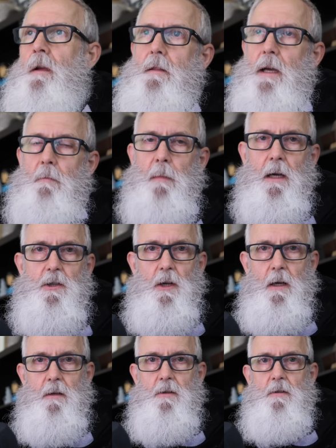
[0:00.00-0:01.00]
That may
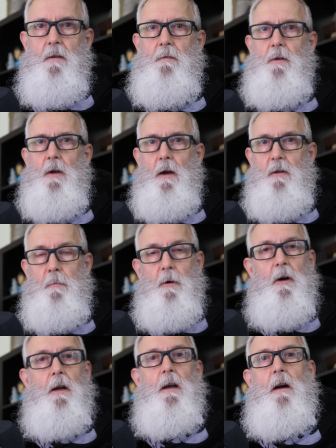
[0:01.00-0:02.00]
change if you own the
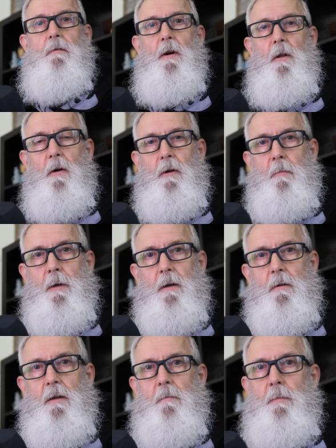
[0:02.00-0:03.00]
bike over a longer
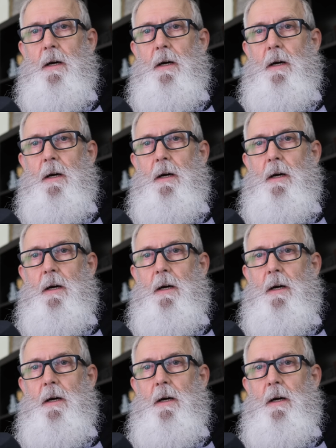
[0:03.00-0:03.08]
period,